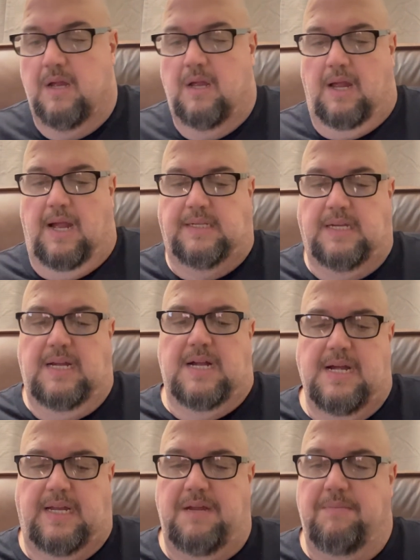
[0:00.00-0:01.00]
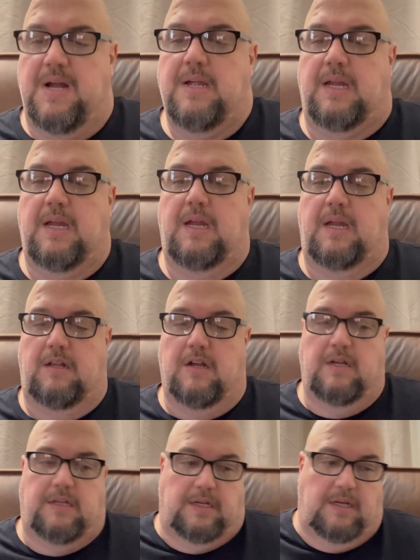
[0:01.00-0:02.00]
That's a gunky monkey.
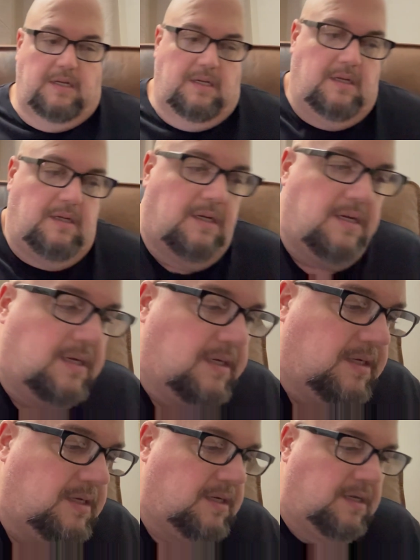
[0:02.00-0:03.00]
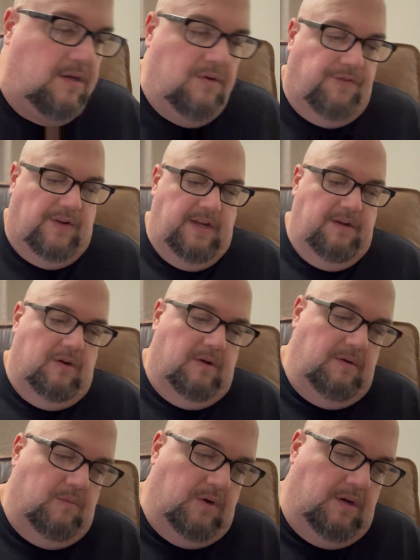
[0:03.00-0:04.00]
Dun, da, da, da, da, da, da, da. New funny
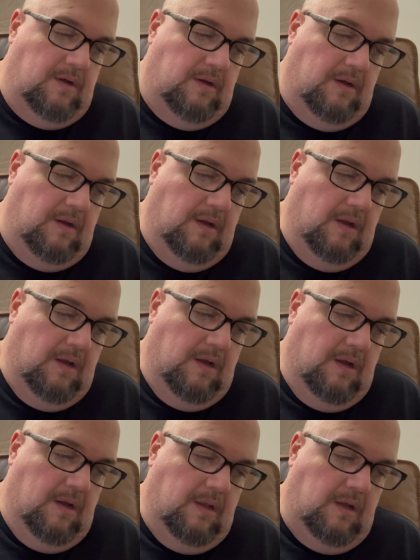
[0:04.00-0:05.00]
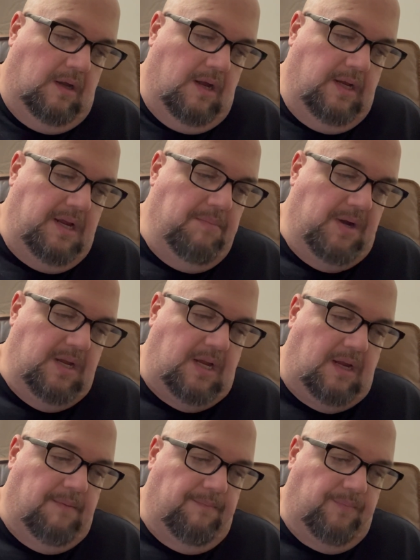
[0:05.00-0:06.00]
word. The gunky
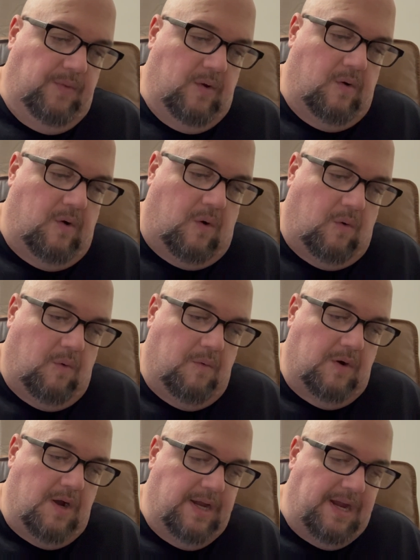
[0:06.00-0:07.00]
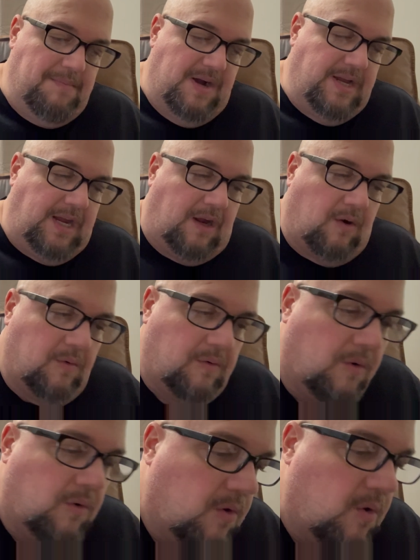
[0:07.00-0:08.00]
monkey. Oh, gunky monkey.
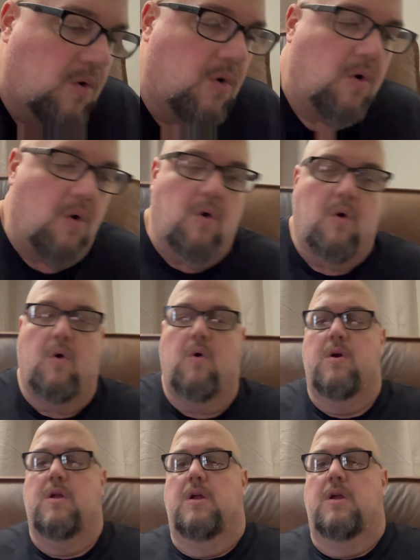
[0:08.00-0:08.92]
Oh, oh, oh, oh, oh.